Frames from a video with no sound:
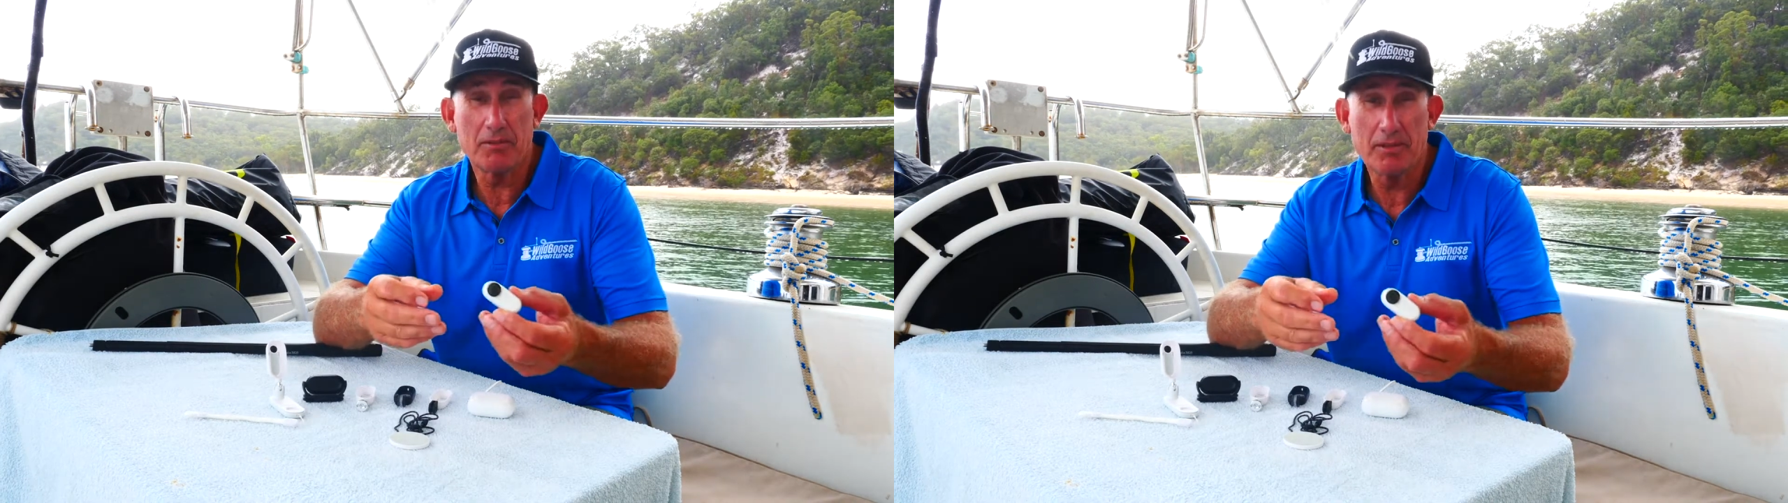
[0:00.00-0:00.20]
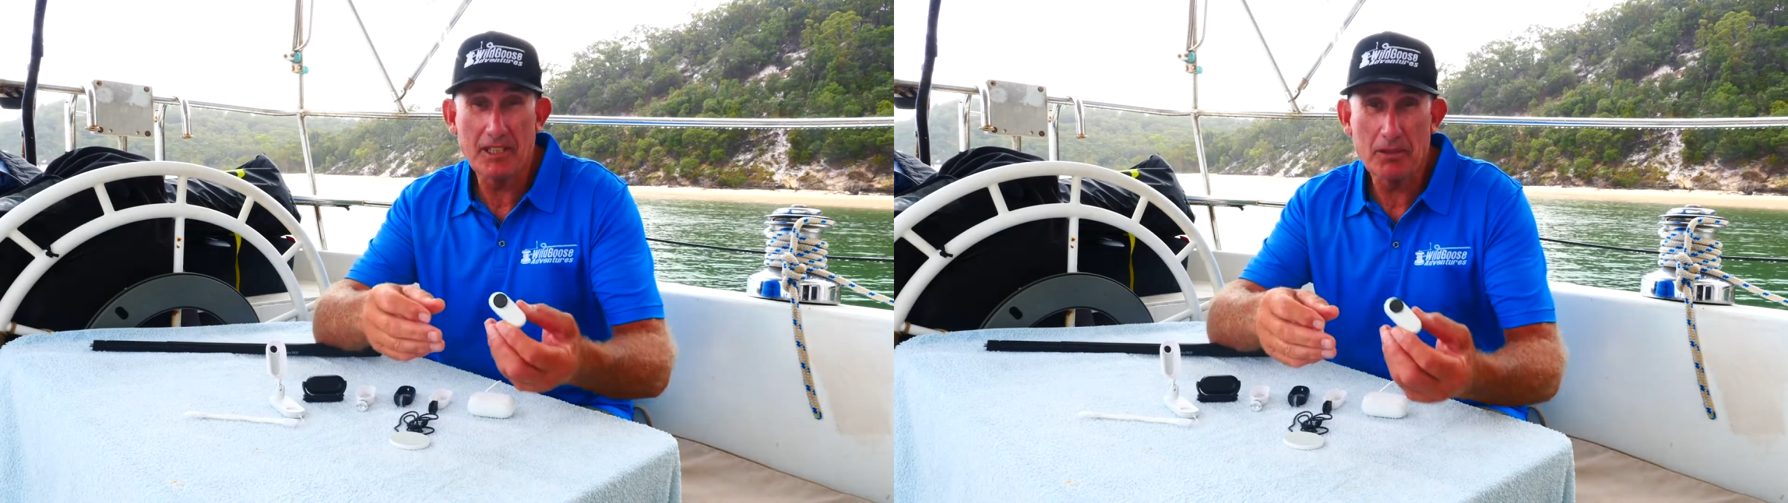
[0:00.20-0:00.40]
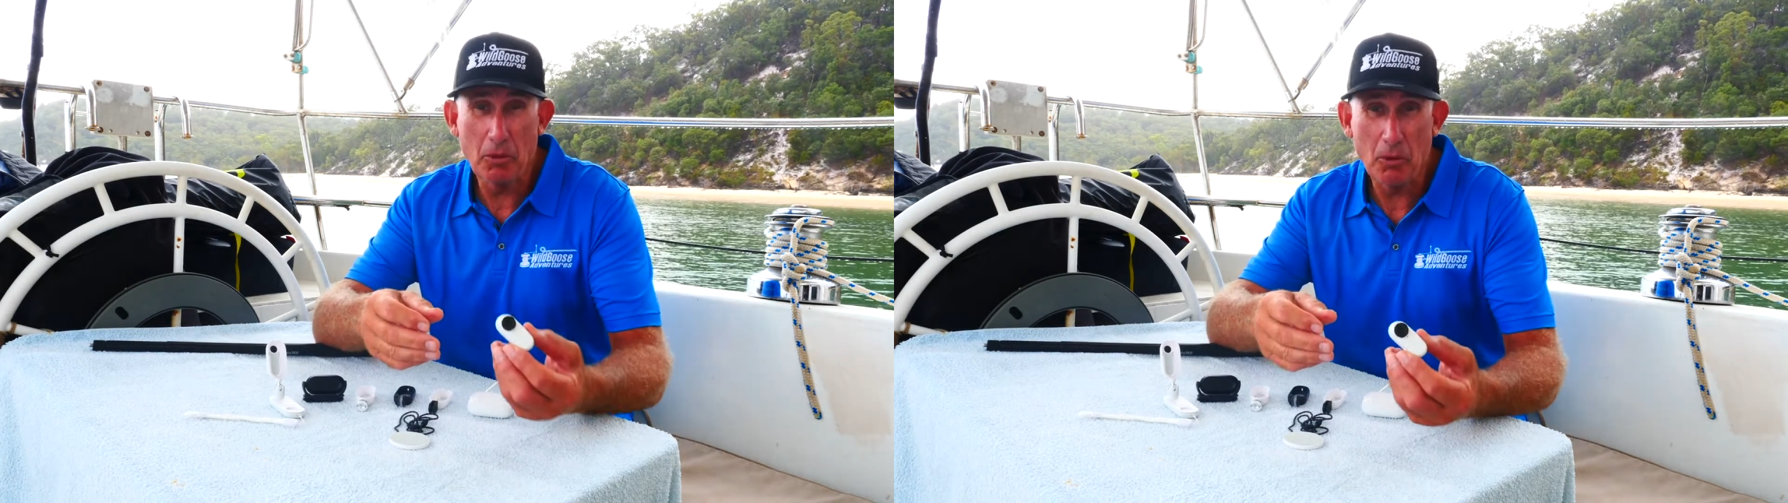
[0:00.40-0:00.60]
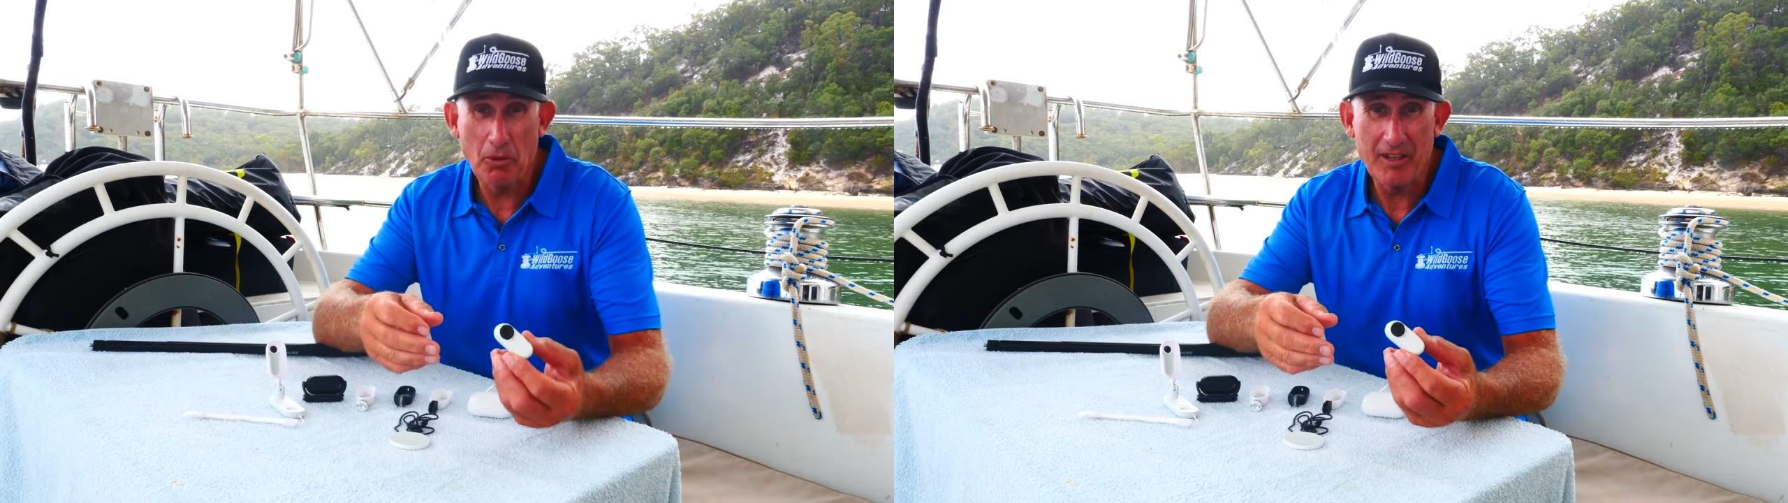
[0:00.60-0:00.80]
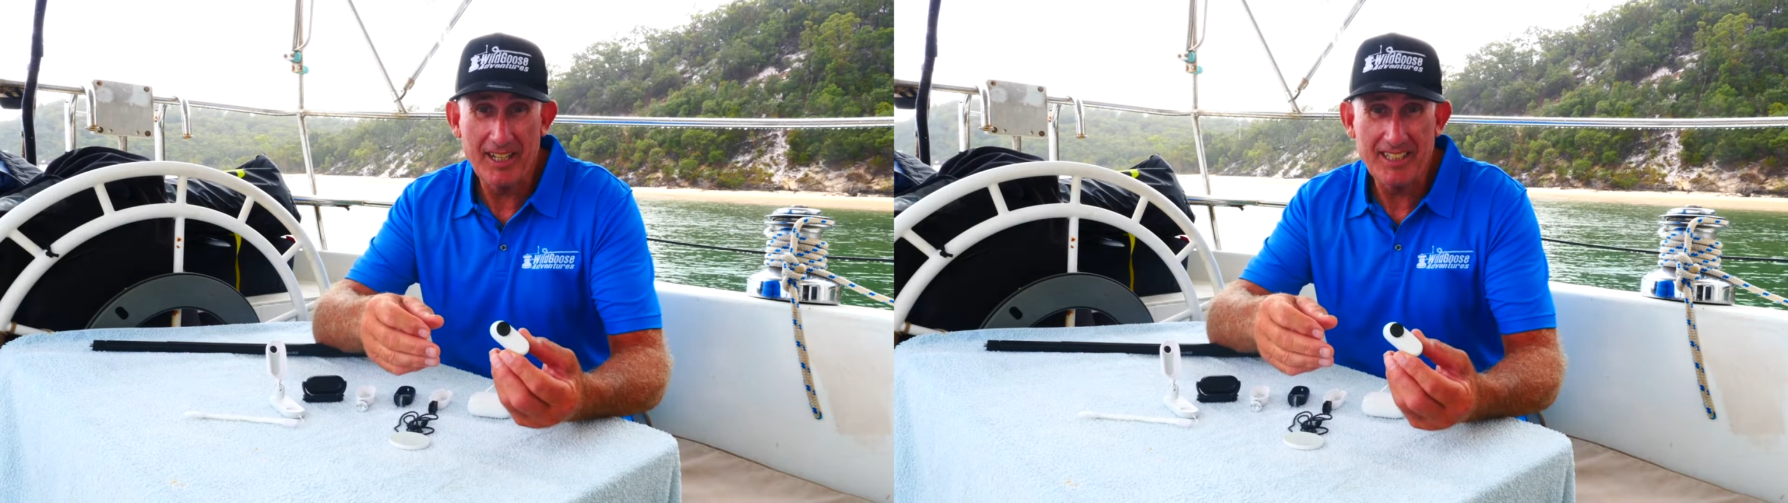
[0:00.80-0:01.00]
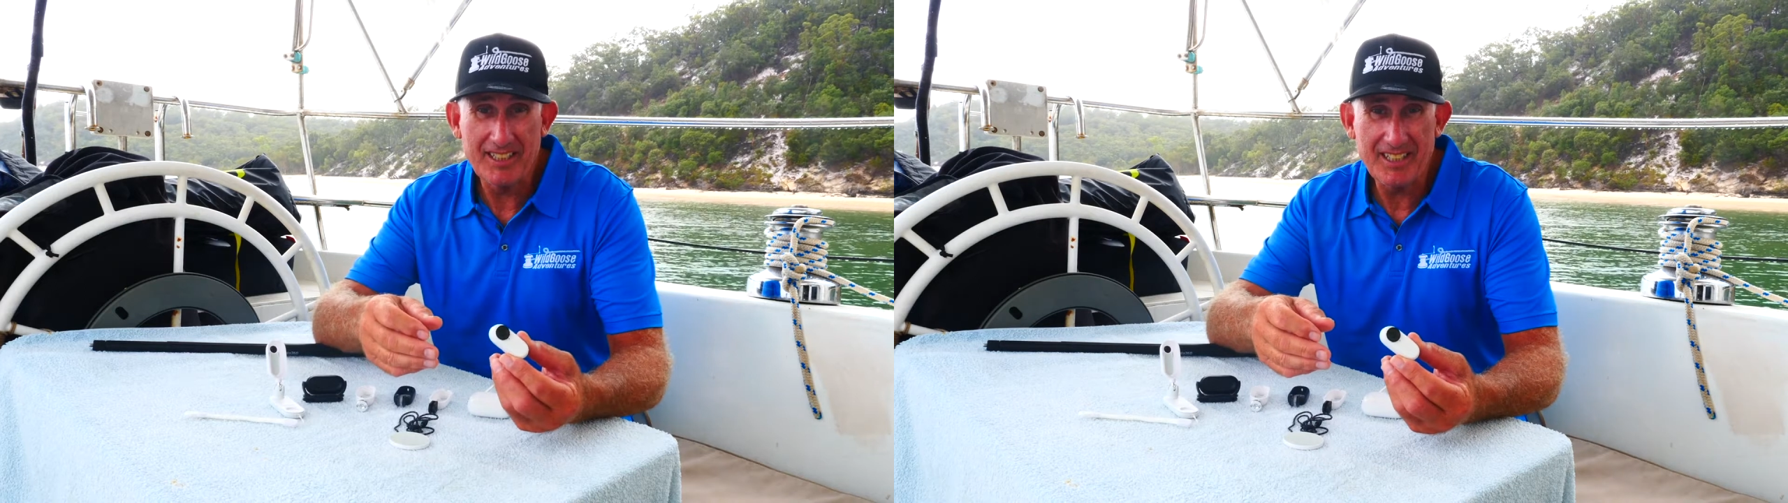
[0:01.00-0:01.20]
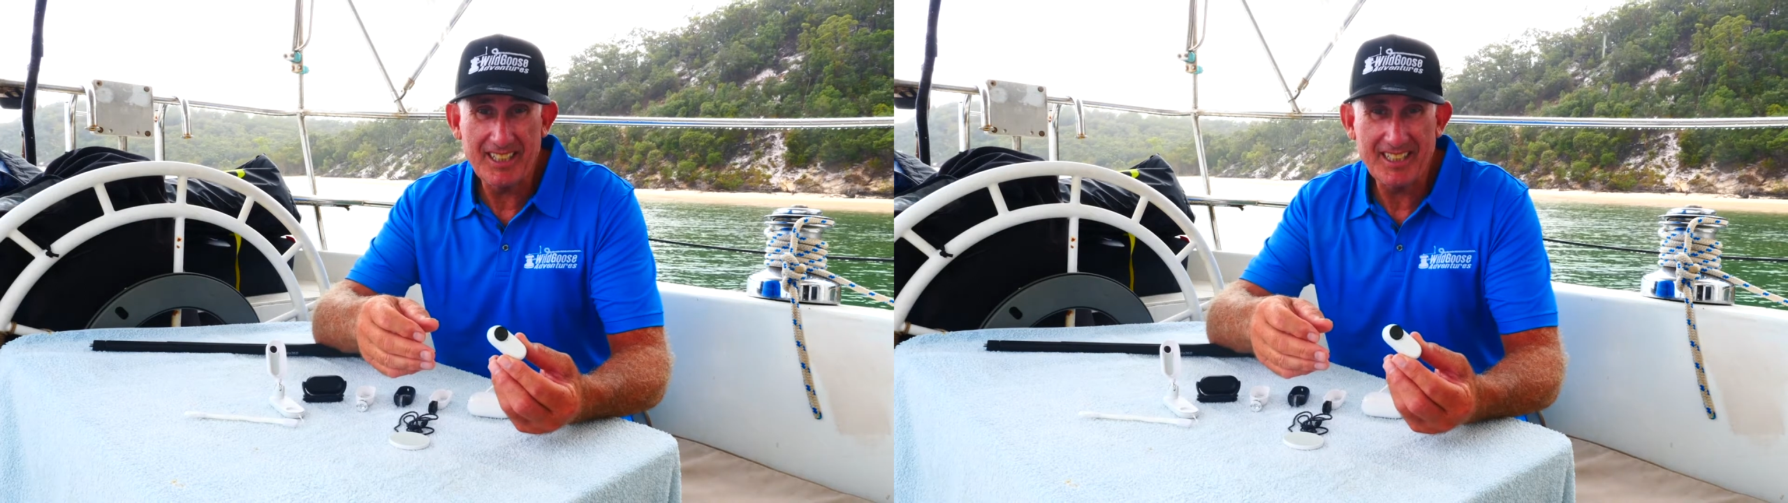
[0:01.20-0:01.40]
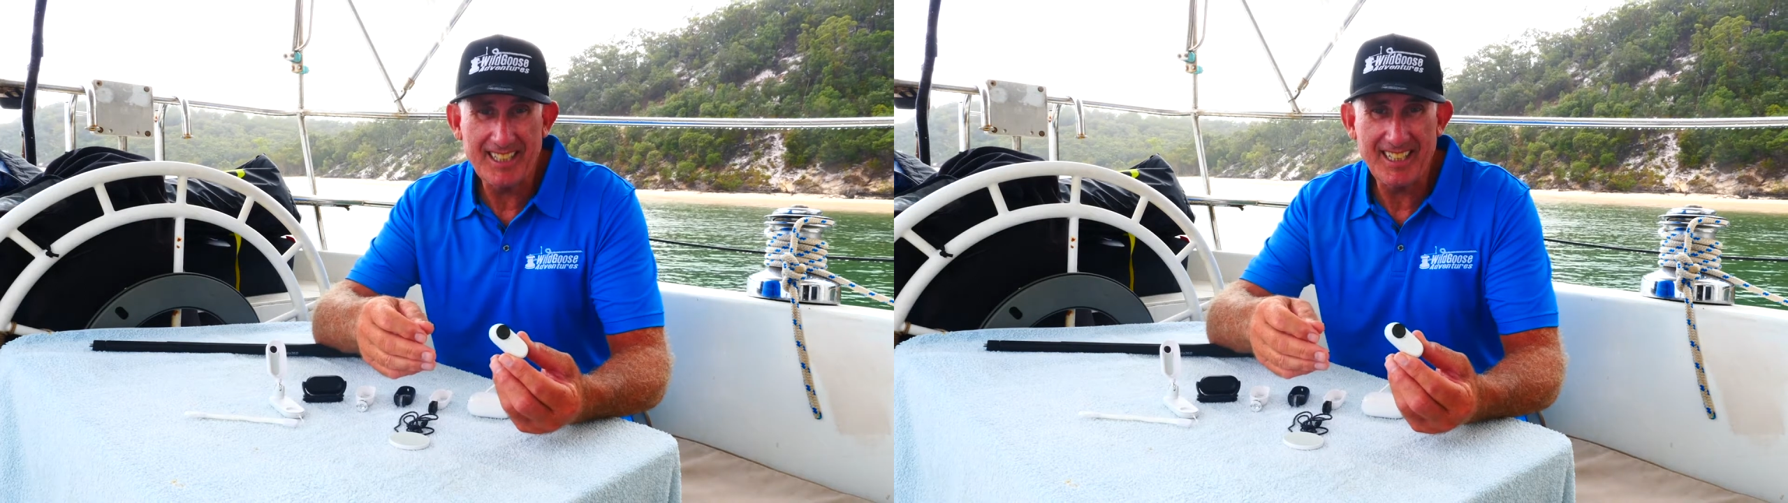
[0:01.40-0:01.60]
really small, as you
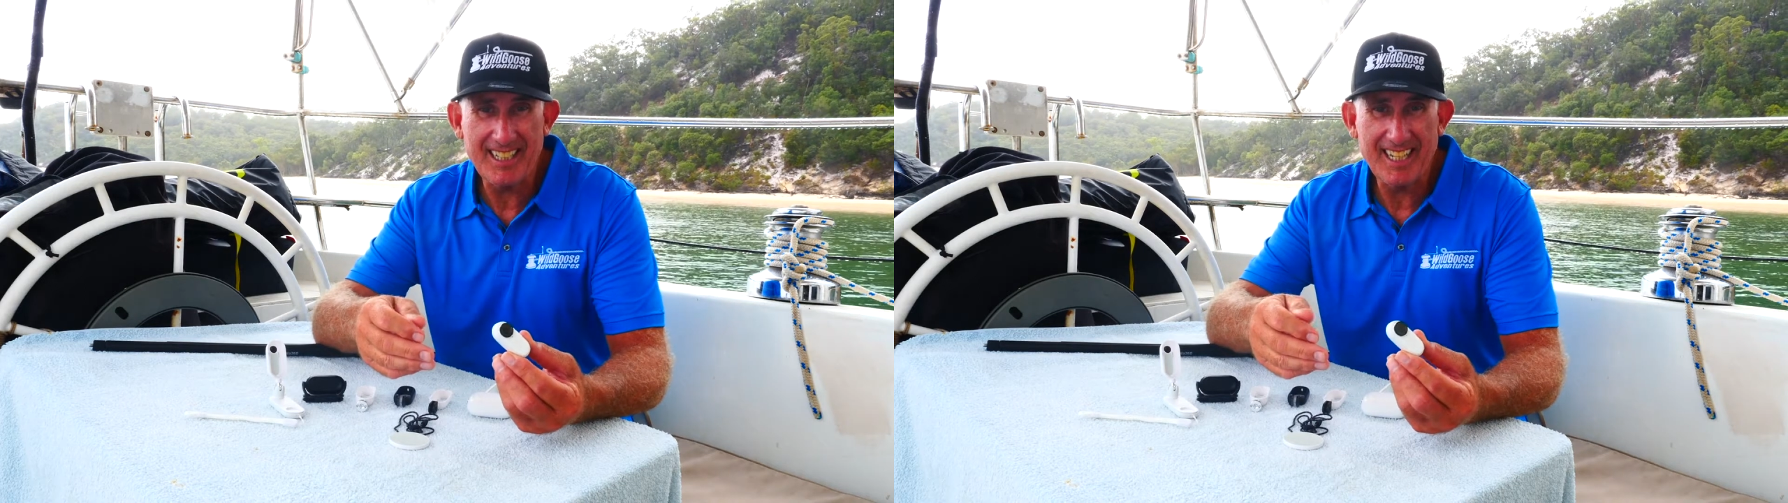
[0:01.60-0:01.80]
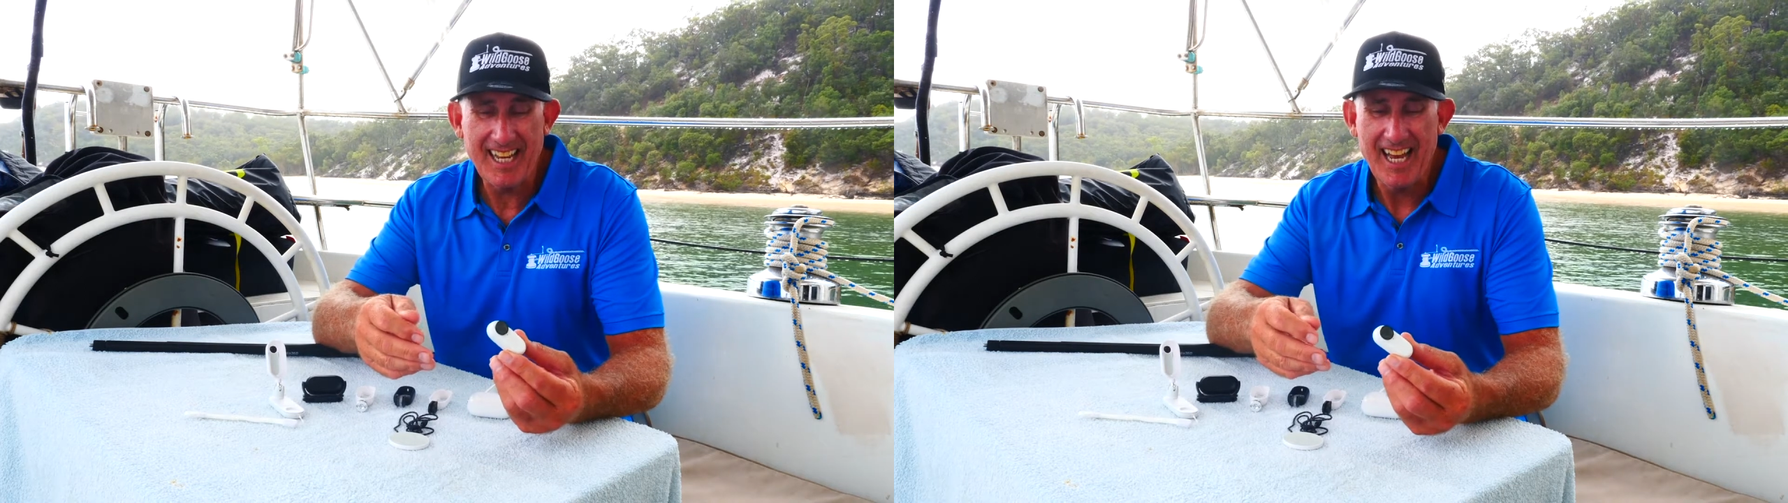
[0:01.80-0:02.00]
can see,